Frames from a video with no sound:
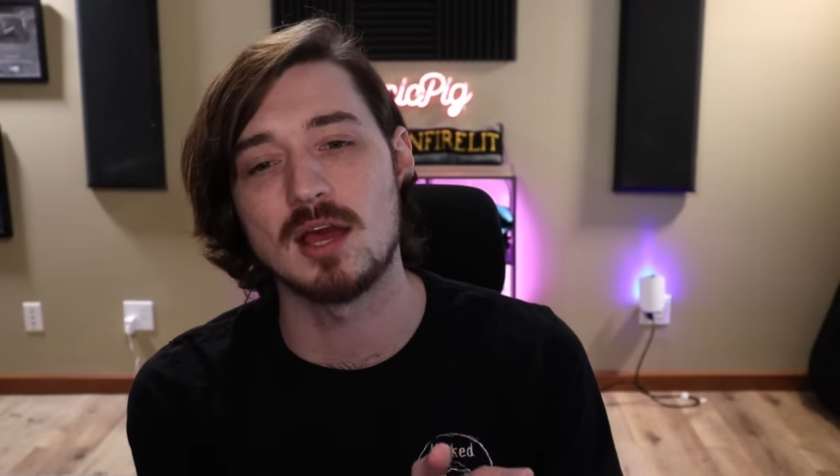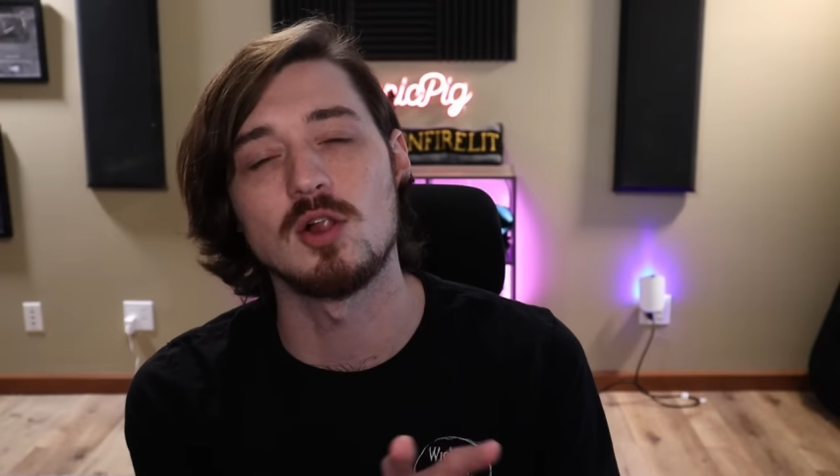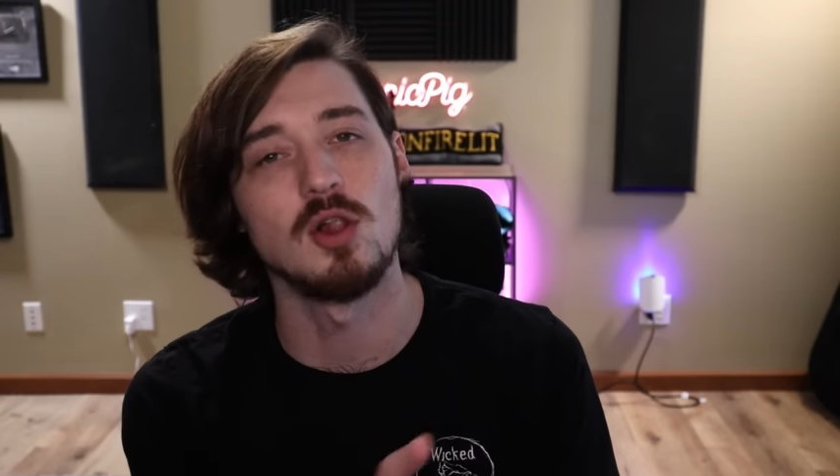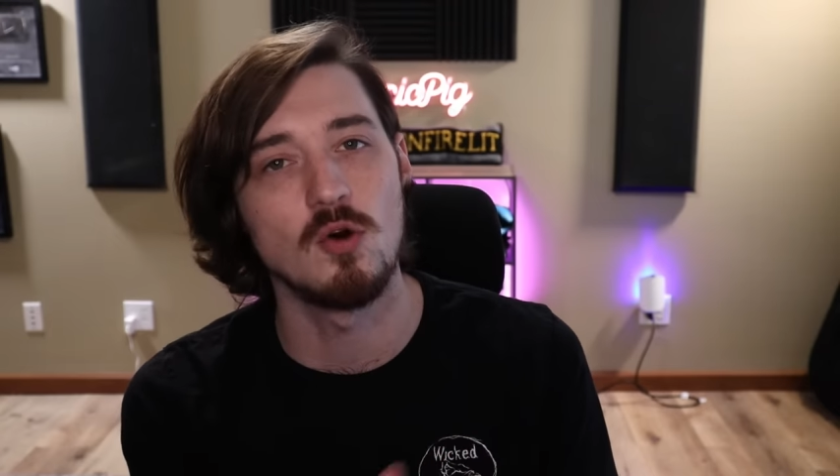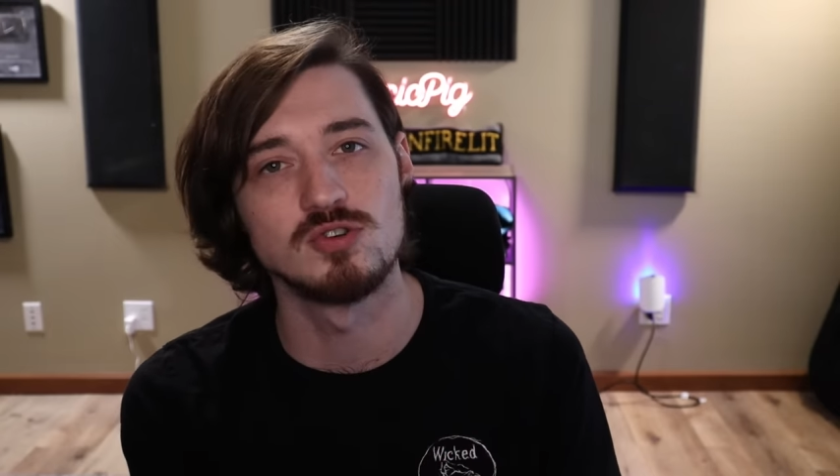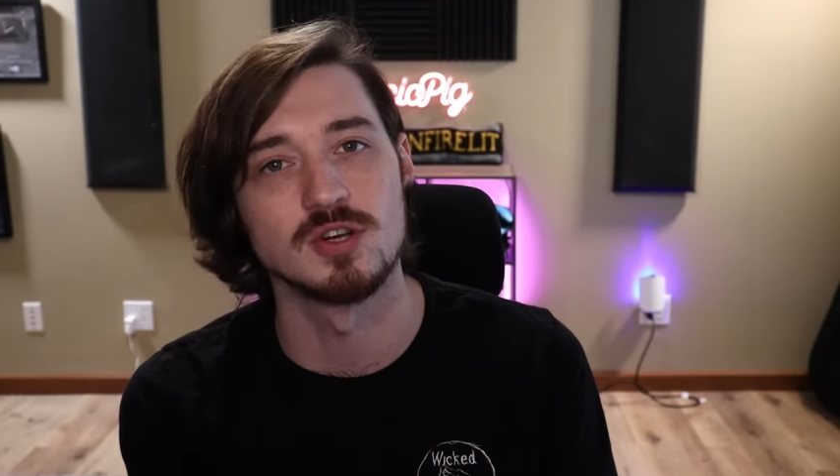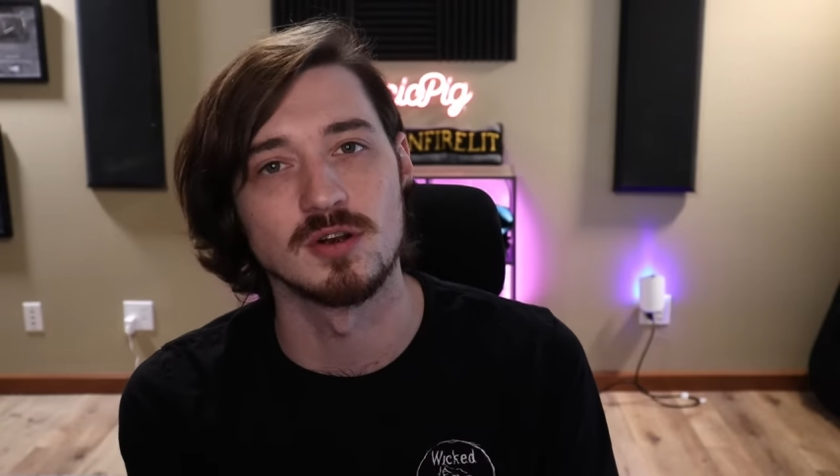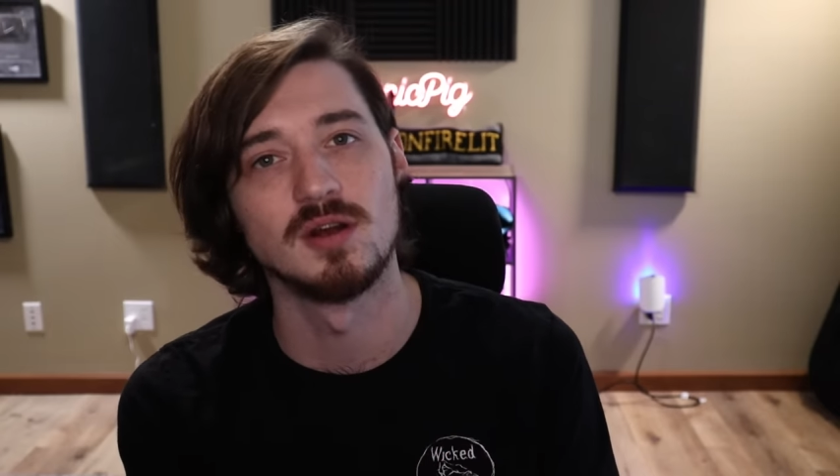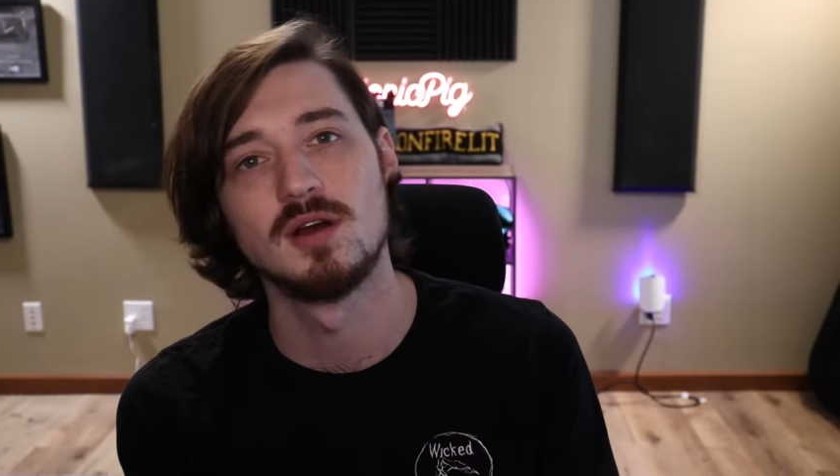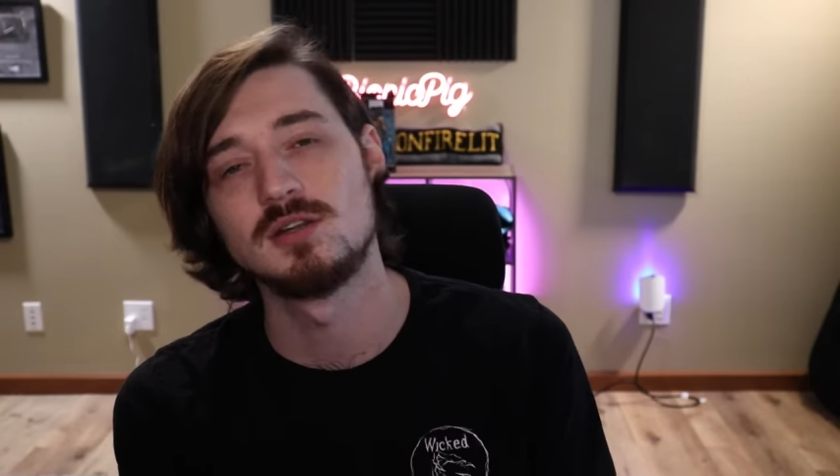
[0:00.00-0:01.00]

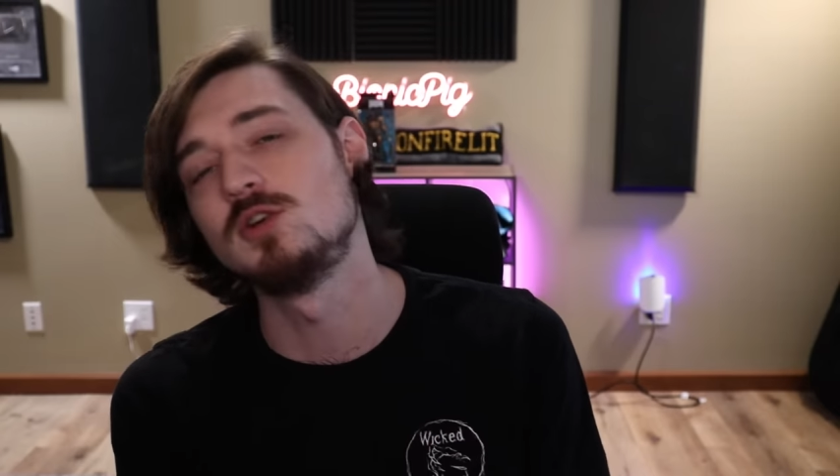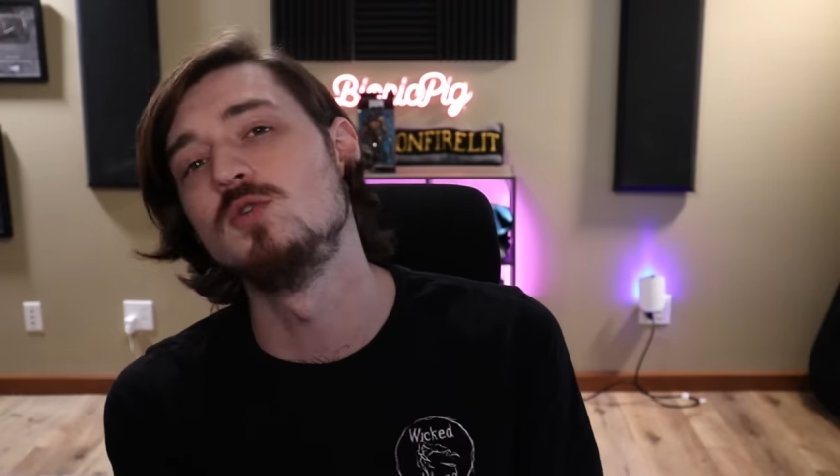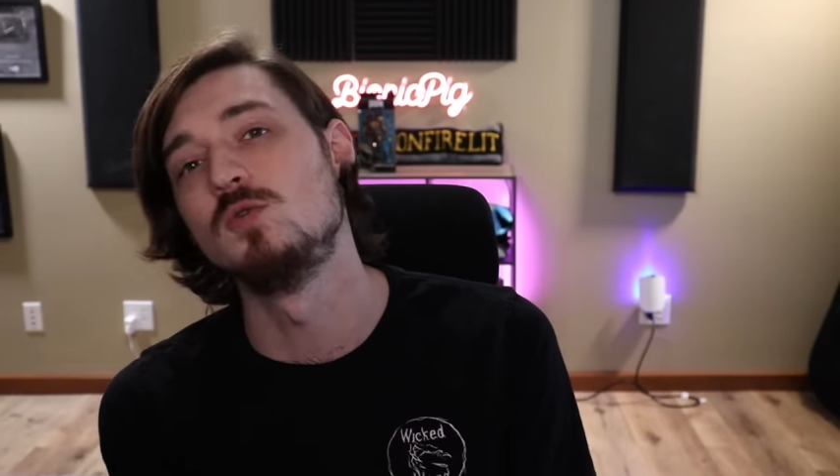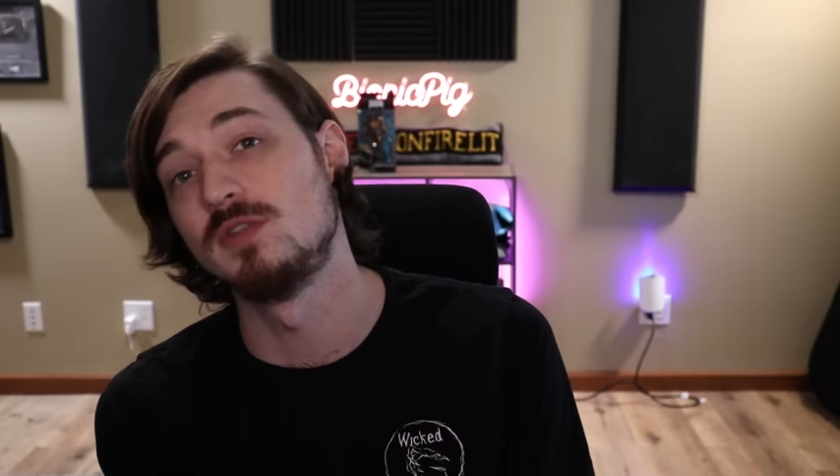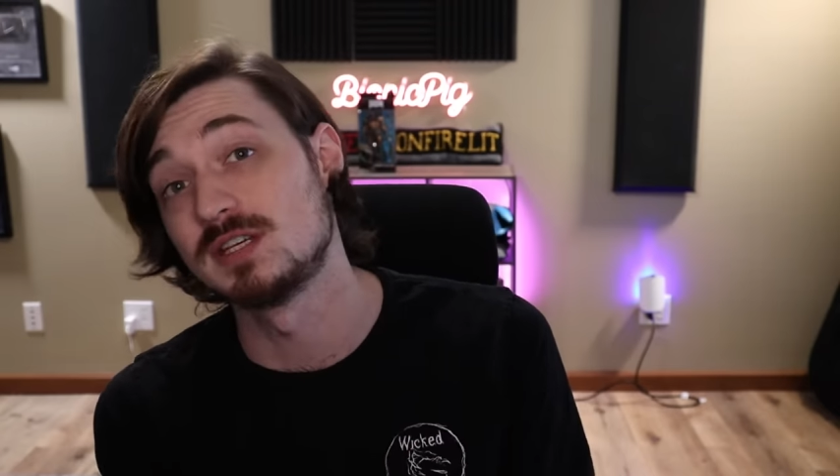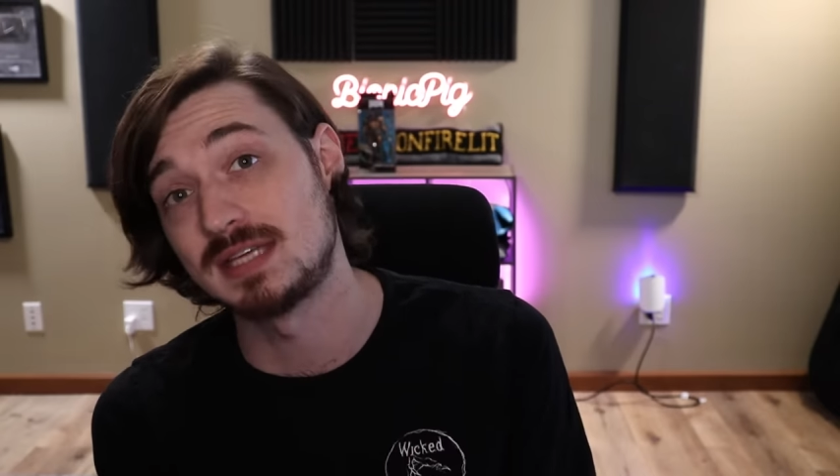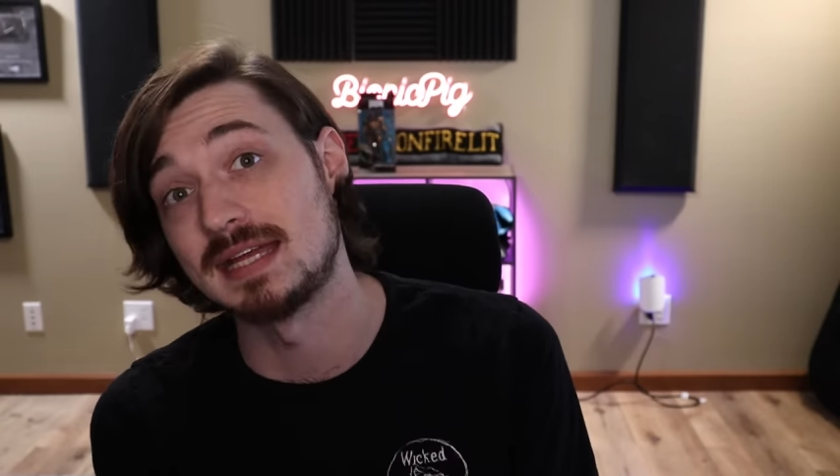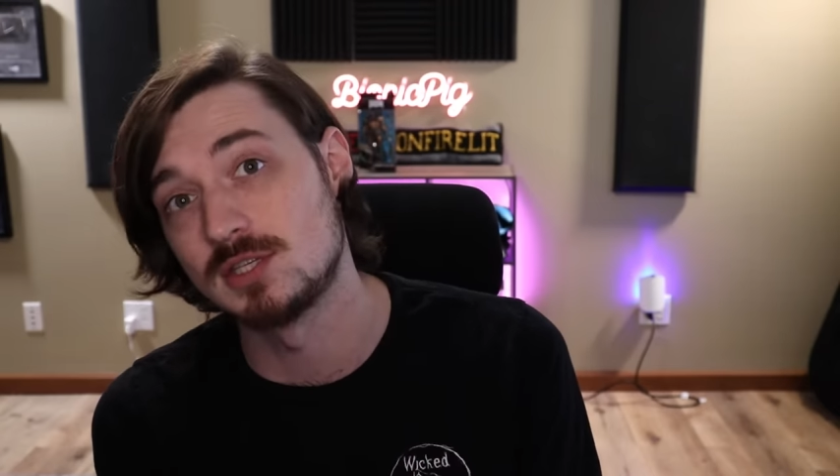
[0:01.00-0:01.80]
closure to the said